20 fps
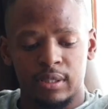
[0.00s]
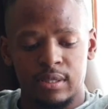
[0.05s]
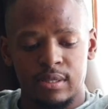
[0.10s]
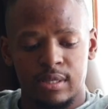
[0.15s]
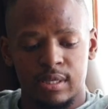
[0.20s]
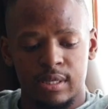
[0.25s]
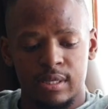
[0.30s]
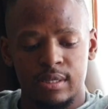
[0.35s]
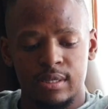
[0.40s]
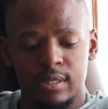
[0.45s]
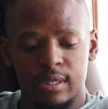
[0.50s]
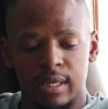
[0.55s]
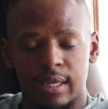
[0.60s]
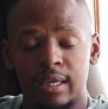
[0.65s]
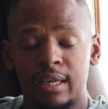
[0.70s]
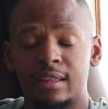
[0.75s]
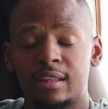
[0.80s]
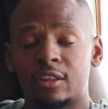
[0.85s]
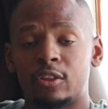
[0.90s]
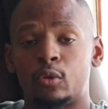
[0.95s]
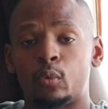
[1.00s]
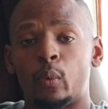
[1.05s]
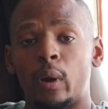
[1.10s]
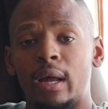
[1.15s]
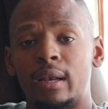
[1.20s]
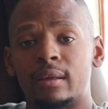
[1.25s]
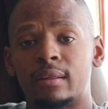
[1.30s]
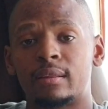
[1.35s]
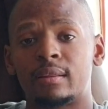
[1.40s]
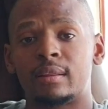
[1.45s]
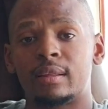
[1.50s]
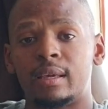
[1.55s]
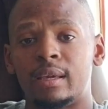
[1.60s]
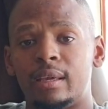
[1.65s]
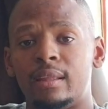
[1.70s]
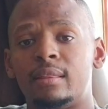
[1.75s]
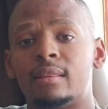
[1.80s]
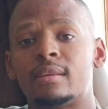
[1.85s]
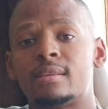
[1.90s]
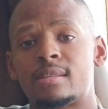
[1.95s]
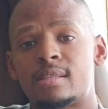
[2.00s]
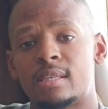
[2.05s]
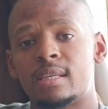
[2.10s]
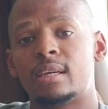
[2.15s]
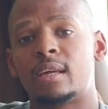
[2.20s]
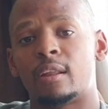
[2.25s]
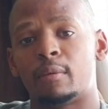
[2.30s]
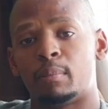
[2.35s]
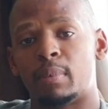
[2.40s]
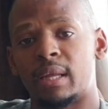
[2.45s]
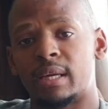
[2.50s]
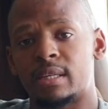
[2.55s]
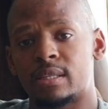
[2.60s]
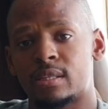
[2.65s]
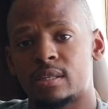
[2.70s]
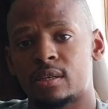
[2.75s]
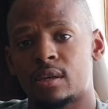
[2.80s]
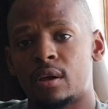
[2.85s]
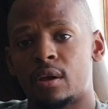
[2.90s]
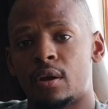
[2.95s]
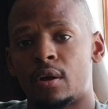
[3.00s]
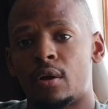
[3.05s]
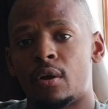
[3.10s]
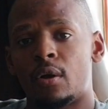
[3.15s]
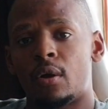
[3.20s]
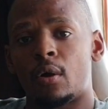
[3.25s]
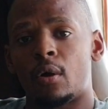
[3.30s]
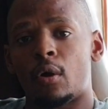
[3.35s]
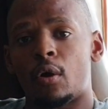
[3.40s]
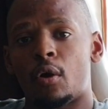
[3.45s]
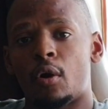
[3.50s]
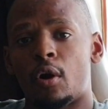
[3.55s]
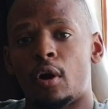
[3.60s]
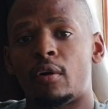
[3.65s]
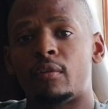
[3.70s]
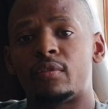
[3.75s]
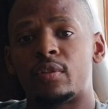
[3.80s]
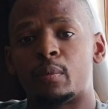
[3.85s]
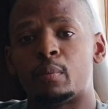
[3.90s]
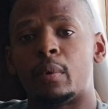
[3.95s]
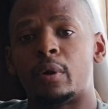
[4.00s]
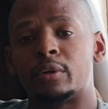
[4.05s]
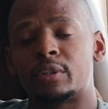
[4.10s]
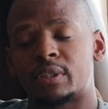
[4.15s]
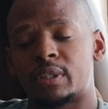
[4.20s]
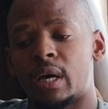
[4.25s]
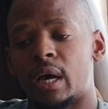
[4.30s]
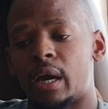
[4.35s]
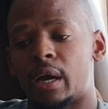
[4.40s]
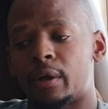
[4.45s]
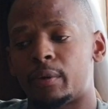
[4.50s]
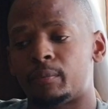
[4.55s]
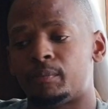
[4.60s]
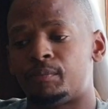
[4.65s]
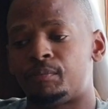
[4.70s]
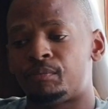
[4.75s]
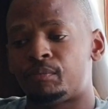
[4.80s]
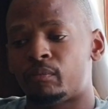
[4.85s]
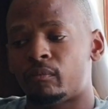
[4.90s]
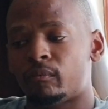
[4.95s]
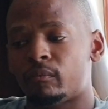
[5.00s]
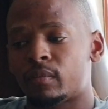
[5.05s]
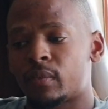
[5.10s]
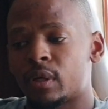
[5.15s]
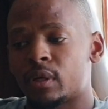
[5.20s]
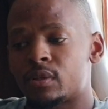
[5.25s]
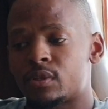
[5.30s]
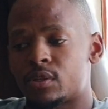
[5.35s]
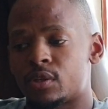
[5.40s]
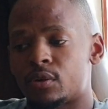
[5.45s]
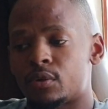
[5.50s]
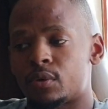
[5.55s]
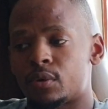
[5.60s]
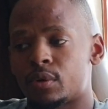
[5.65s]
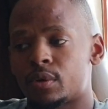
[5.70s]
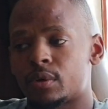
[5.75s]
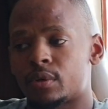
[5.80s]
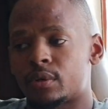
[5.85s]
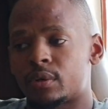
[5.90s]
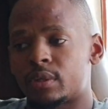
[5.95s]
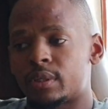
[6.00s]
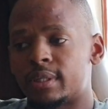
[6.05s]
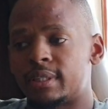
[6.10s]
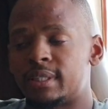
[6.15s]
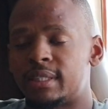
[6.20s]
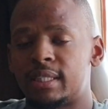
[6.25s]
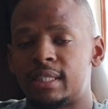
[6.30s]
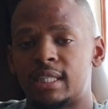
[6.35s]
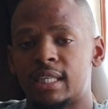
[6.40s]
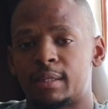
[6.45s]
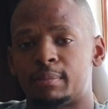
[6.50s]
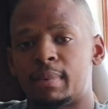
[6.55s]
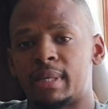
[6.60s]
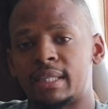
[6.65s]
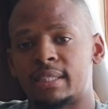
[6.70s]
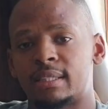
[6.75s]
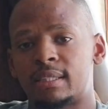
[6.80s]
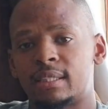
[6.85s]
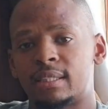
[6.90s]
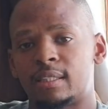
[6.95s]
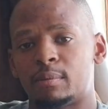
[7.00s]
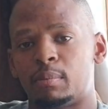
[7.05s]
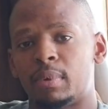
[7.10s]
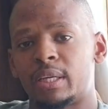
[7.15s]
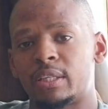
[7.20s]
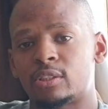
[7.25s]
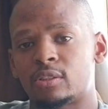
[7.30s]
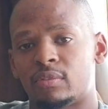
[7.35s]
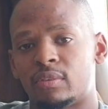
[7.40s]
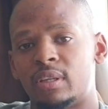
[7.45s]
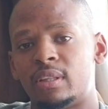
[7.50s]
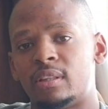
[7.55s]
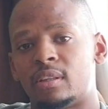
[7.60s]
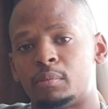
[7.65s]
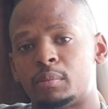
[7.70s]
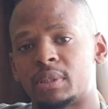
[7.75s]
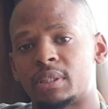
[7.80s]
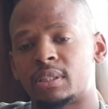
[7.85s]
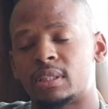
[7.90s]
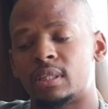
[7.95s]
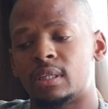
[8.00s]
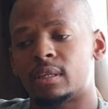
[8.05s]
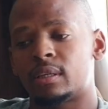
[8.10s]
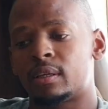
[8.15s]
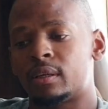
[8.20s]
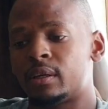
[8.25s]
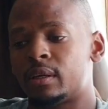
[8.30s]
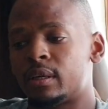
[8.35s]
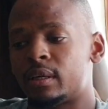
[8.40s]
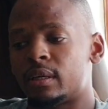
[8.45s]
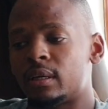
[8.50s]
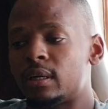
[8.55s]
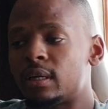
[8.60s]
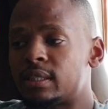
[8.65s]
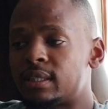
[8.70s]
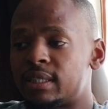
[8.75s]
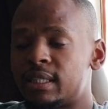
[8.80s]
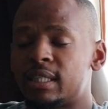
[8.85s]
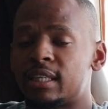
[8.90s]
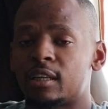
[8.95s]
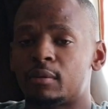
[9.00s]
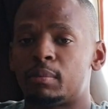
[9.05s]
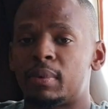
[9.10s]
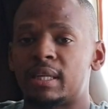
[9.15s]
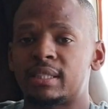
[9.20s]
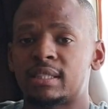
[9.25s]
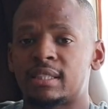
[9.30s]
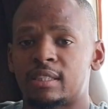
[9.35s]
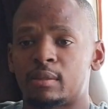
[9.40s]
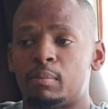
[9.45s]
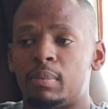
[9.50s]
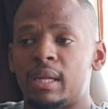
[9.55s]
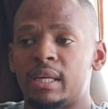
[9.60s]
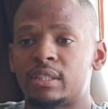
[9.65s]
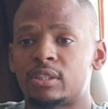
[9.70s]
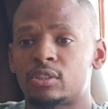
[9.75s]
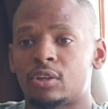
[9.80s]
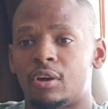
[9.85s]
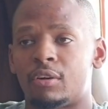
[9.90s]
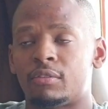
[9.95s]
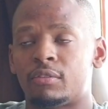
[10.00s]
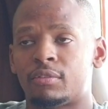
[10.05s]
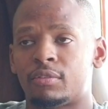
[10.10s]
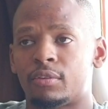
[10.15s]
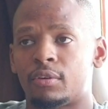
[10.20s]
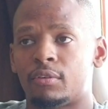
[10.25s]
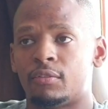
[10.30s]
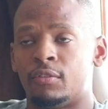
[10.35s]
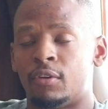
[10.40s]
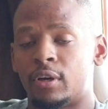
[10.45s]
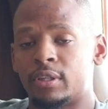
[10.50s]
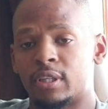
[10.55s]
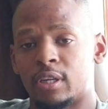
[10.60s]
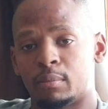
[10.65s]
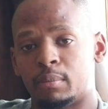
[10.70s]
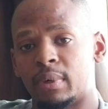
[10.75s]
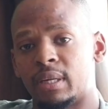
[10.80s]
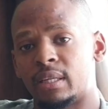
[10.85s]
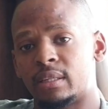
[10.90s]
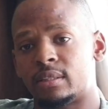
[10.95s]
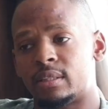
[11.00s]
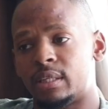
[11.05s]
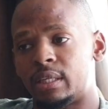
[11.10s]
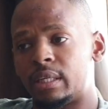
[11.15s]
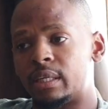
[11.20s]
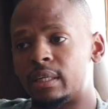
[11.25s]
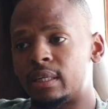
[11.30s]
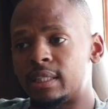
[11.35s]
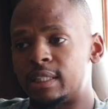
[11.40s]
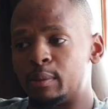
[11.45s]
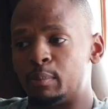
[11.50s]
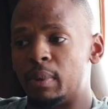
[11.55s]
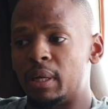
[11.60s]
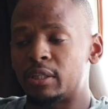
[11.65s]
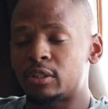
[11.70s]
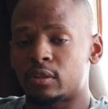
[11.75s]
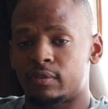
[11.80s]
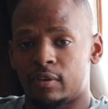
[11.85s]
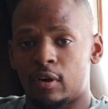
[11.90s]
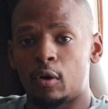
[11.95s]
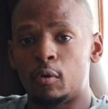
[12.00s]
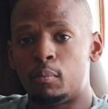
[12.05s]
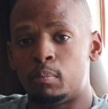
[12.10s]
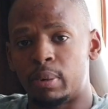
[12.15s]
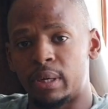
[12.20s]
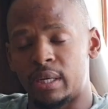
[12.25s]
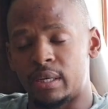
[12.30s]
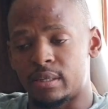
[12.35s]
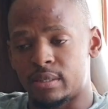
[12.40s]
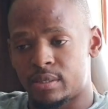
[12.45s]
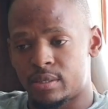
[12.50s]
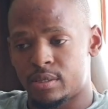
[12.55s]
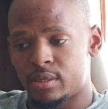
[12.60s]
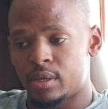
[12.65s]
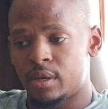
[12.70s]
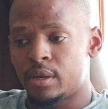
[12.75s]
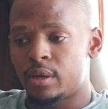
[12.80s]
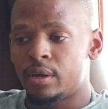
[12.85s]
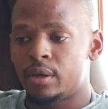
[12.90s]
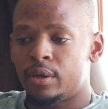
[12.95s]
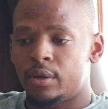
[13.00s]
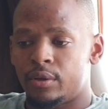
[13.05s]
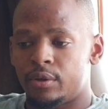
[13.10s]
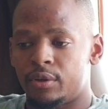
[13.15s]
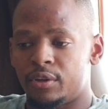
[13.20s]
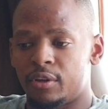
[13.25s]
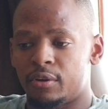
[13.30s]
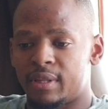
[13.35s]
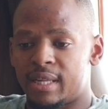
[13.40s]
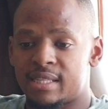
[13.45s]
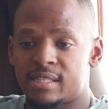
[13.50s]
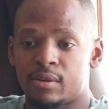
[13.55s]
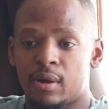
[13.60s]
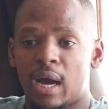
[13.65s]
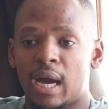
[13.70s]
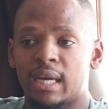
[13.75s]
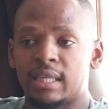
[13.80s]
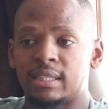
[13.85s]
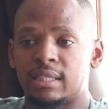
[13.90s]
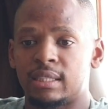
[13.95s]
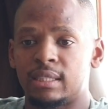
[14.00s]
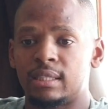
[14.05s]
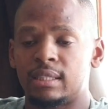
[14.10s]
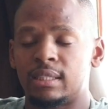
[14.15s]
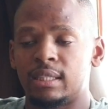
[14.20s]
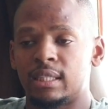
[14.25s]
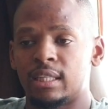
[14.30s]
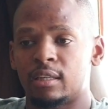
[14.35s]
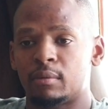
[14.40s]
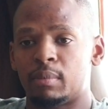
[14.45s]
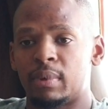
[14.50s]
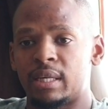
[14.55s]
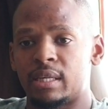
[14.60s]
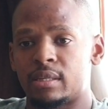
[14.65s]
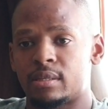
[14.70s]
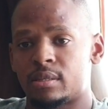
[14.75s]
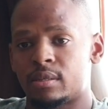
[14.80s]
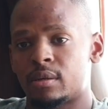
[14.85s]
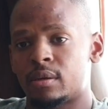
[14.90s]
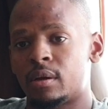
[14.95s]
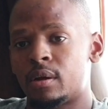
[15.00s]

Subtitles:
It says, "He that dwelleth in the secret place of the Most High." So, a secret place is a place of intimacy. A secret place is a place of vulnerability. It's a place of openness. You know, that's how I see a secret place.